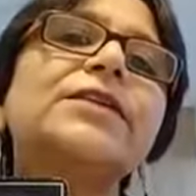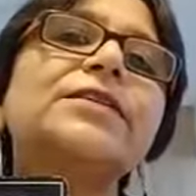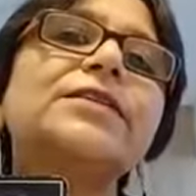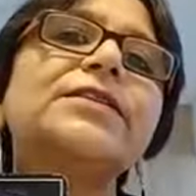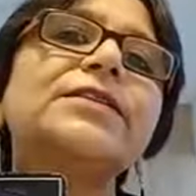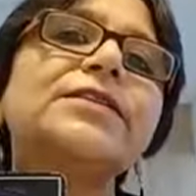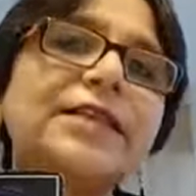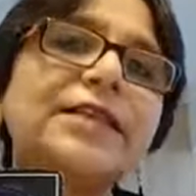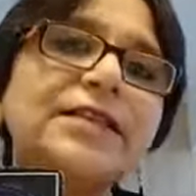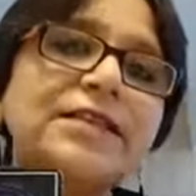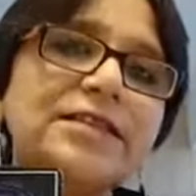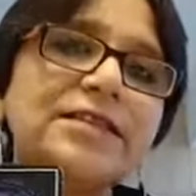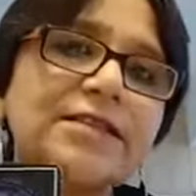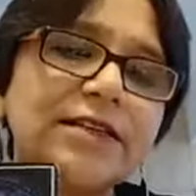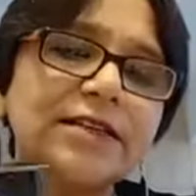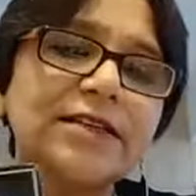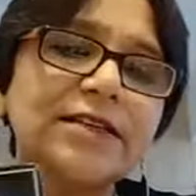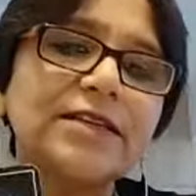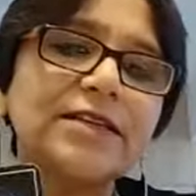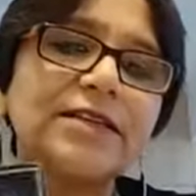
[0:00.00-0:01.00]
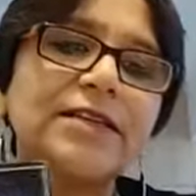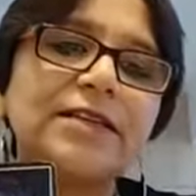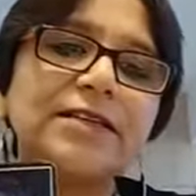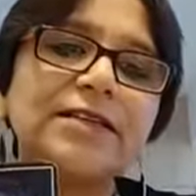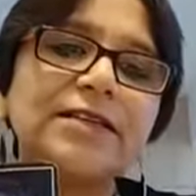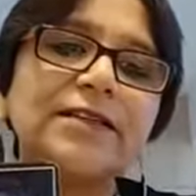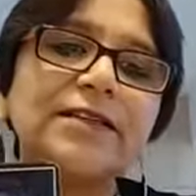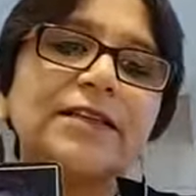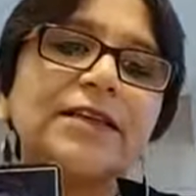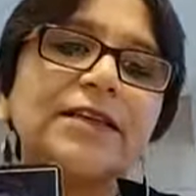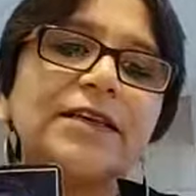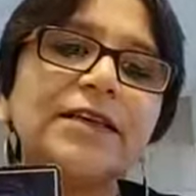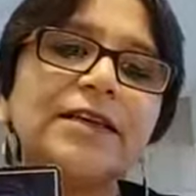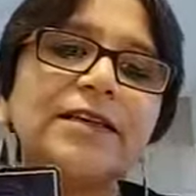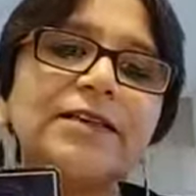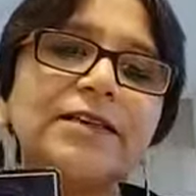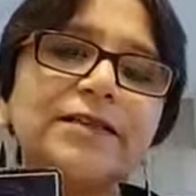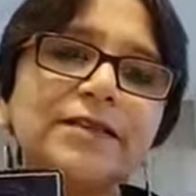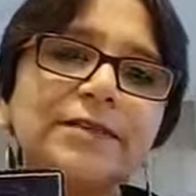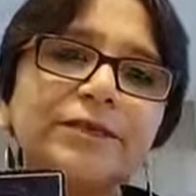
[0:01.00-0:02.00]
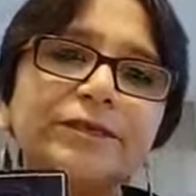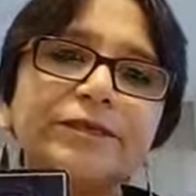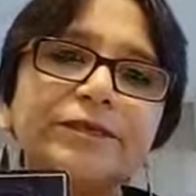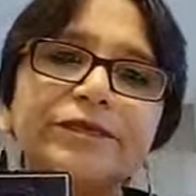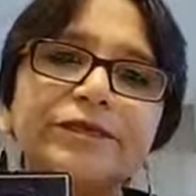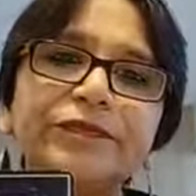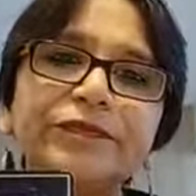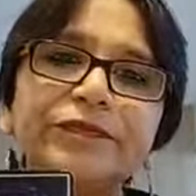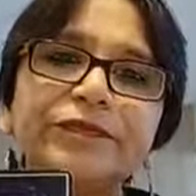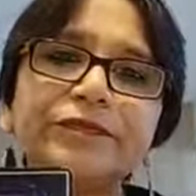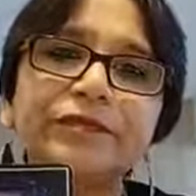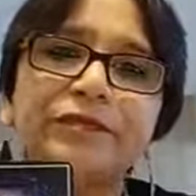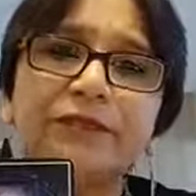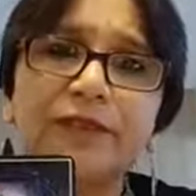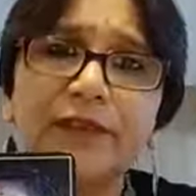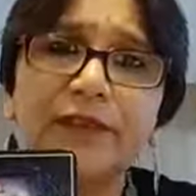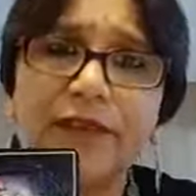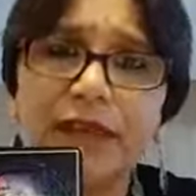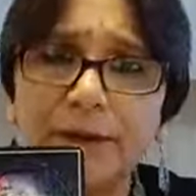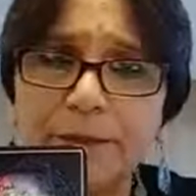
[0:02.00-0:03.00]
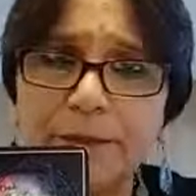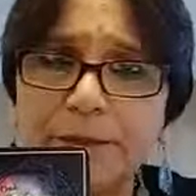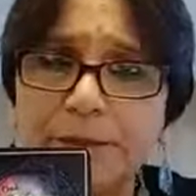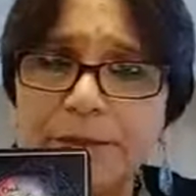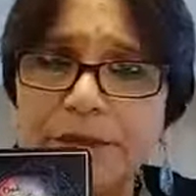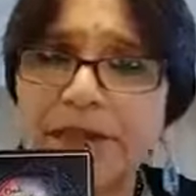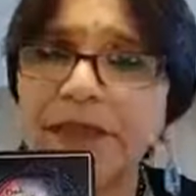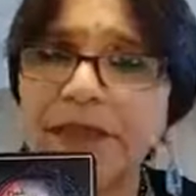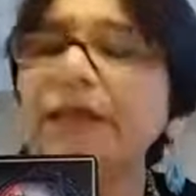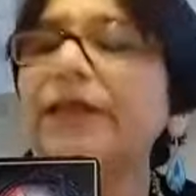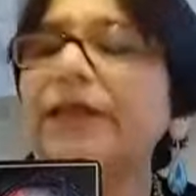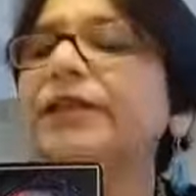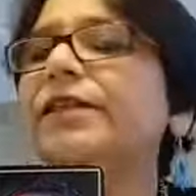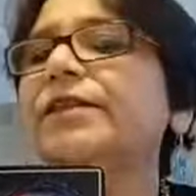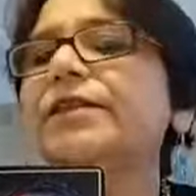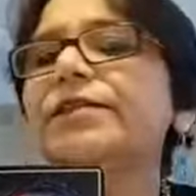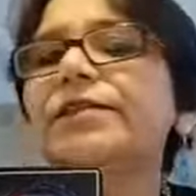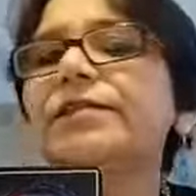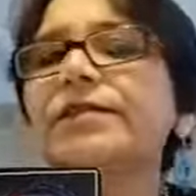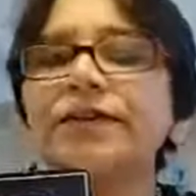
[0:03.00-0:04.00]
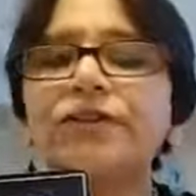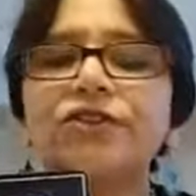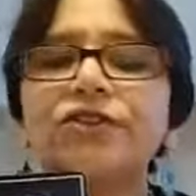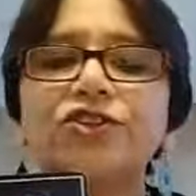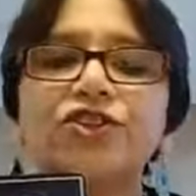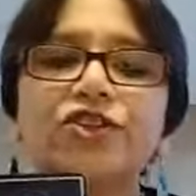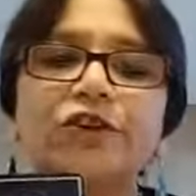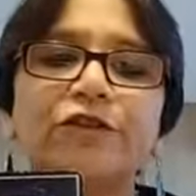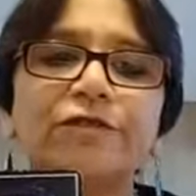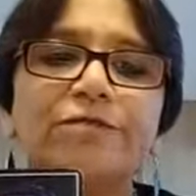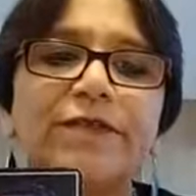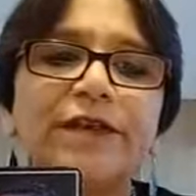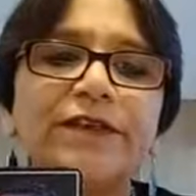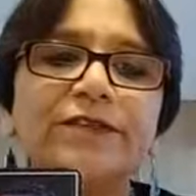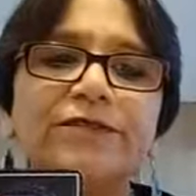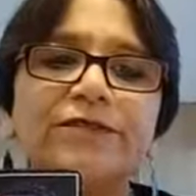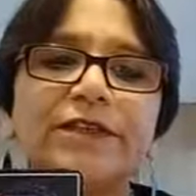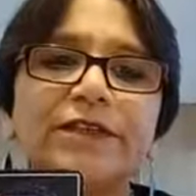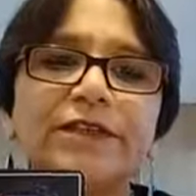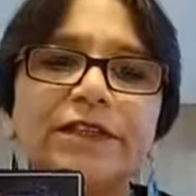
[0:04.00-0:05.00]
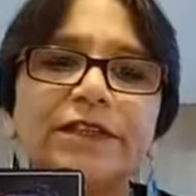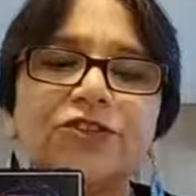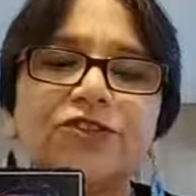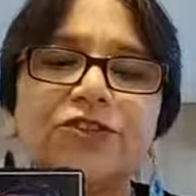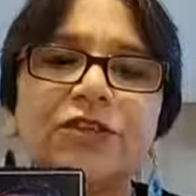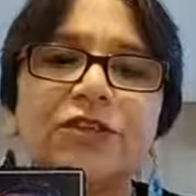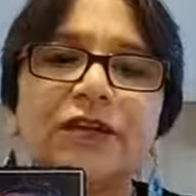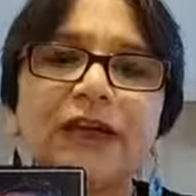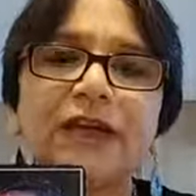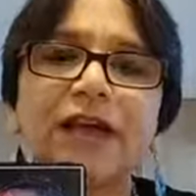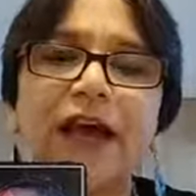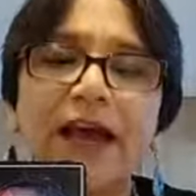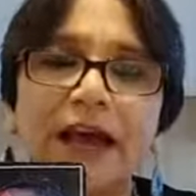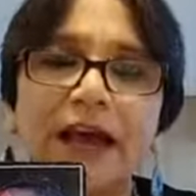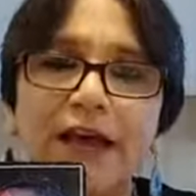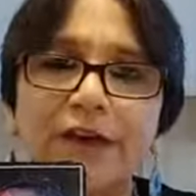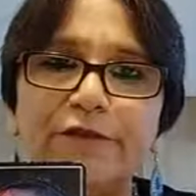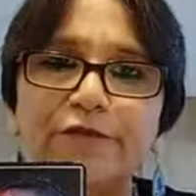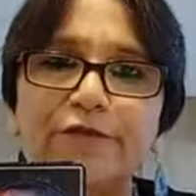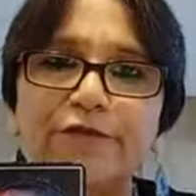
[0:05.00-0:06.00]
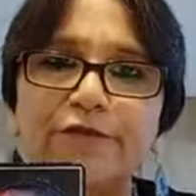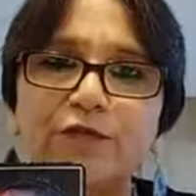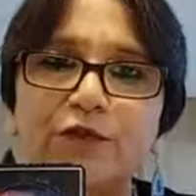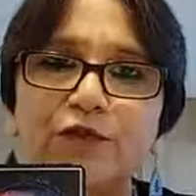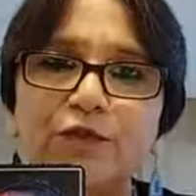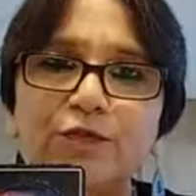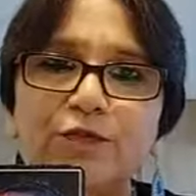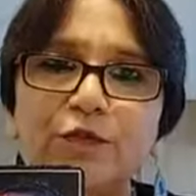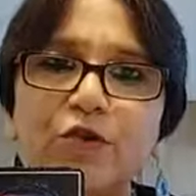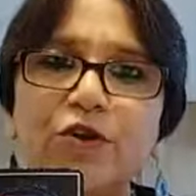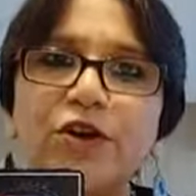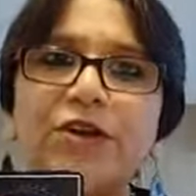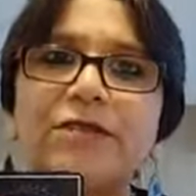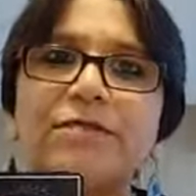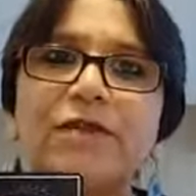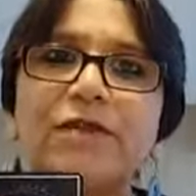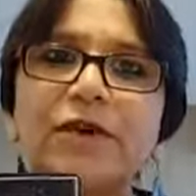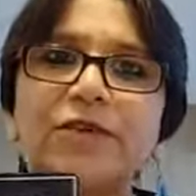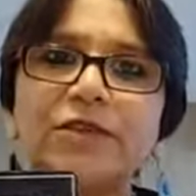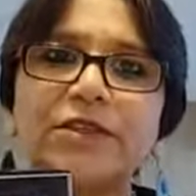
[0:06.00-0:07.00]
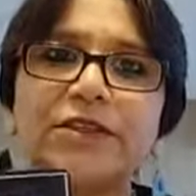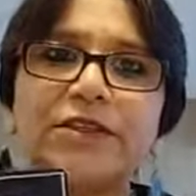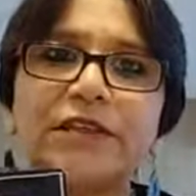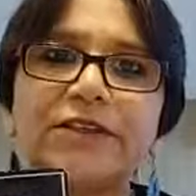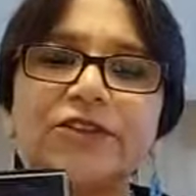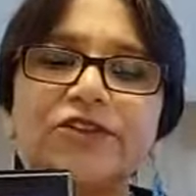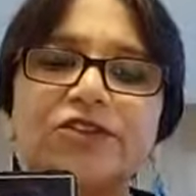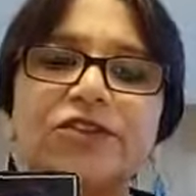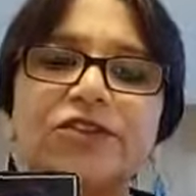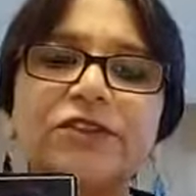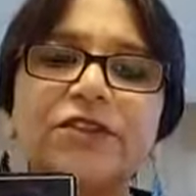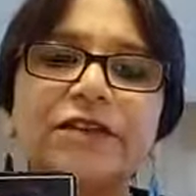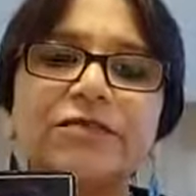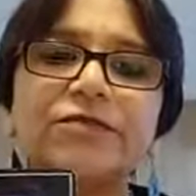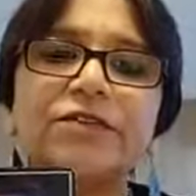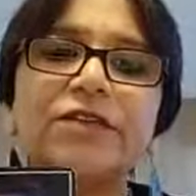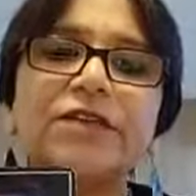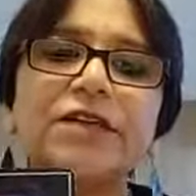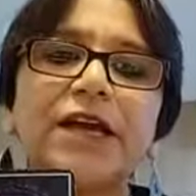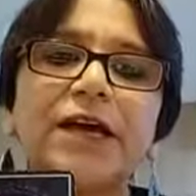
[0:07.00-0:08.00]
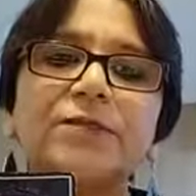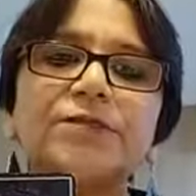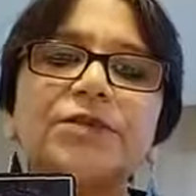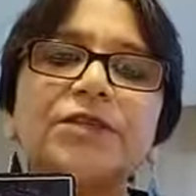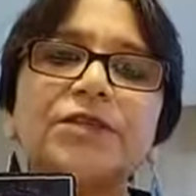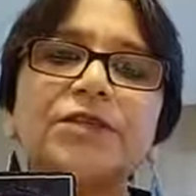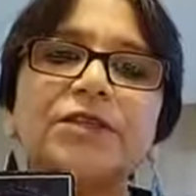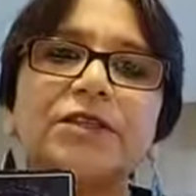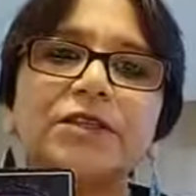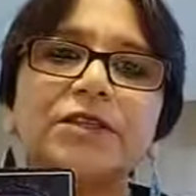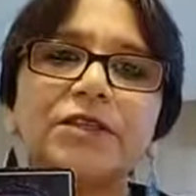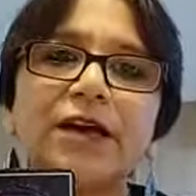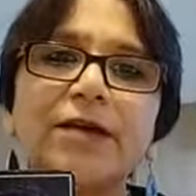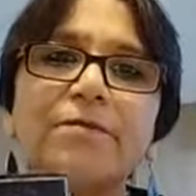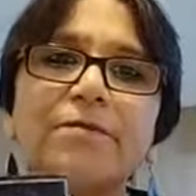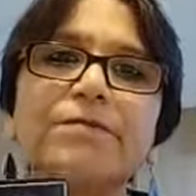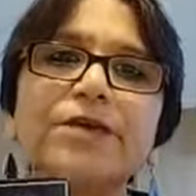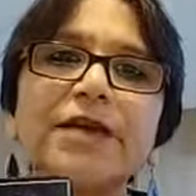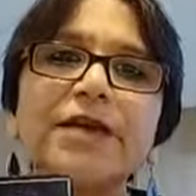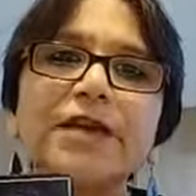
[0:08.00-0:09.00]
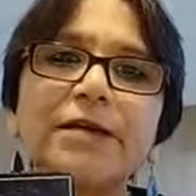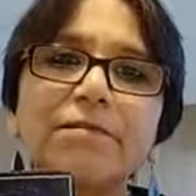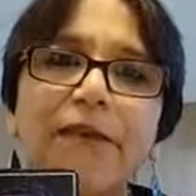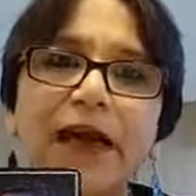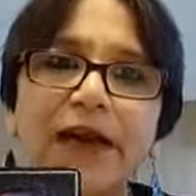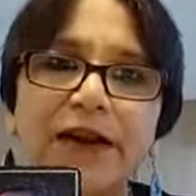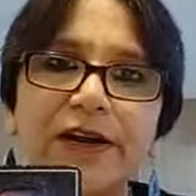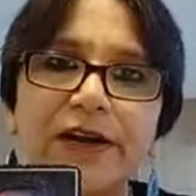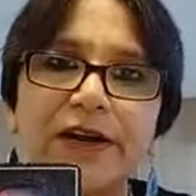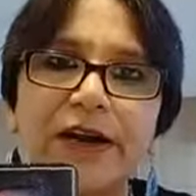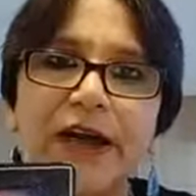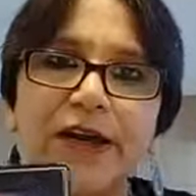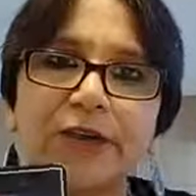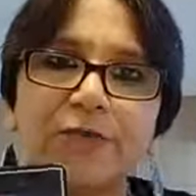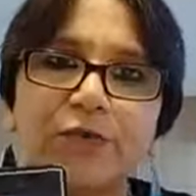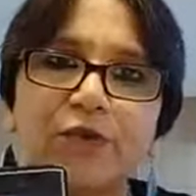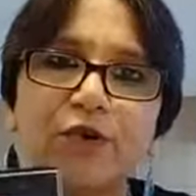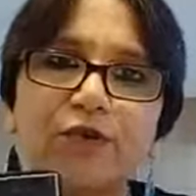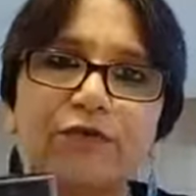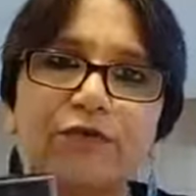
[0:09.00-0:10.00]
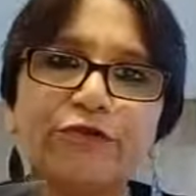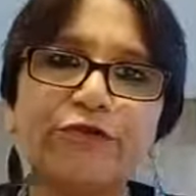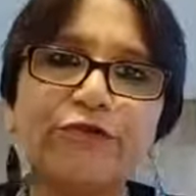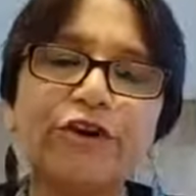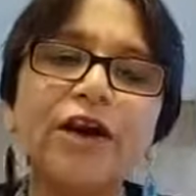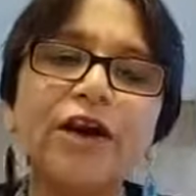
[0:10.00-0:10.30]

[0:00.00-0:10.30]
centeredness. He is bringing in this energy of manifestation. And I have spoken about this energy several times. It's a complete paradigm of